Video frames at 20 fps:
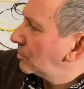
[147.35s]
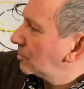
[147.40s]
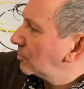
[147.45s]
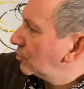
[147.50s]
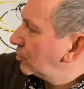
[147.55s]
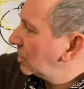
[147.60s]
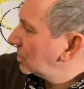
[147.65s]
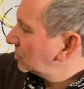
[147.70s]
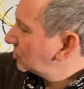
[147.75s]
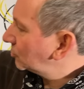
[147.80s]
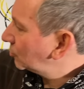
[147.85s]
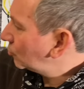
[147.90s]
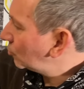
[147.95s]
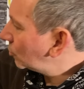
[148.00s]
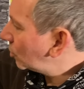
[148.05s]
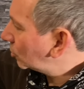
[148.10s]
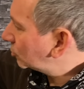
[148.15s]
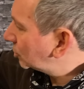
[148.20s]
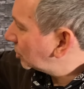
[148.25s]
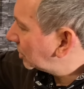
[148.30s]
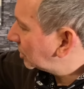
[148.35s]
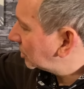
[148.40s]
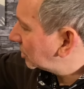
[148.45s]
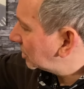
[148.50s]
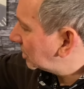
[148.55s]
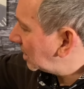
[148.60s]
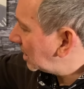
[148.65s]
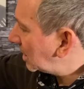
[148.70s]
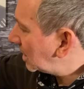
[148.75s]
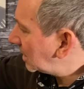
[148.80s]
Crystal Logic,
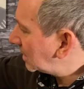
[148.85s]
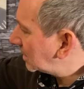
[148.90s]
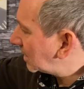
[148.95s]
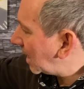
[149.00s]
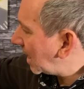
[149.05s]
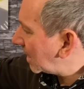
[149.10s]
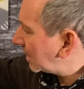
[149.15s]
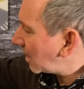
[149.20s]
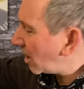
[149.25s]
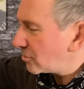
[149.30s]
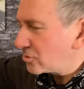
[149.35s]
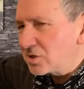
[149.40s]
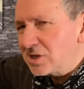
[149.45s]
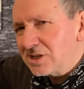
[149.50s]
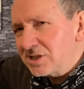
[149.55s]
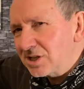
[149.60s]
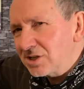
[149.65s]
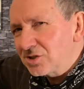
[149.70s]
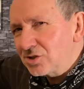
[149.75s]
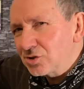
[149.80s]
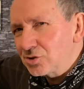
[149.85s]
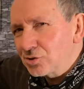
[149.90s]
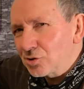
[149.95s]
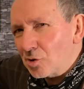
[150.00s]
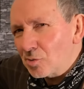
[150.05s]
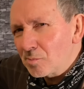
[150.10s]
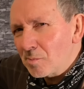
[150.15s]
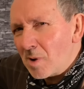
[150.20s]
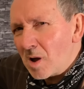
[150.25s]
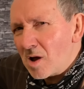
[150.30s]
Steely Dan. I was listening to
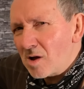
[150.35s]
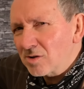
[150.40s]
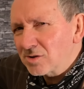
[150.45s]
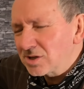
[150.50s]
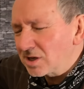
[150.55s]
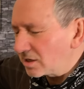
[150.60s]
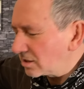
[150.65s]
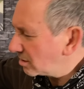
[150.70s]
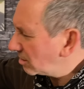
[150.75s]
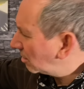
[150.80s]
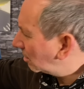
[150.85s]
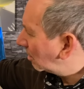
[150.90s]
John Martin.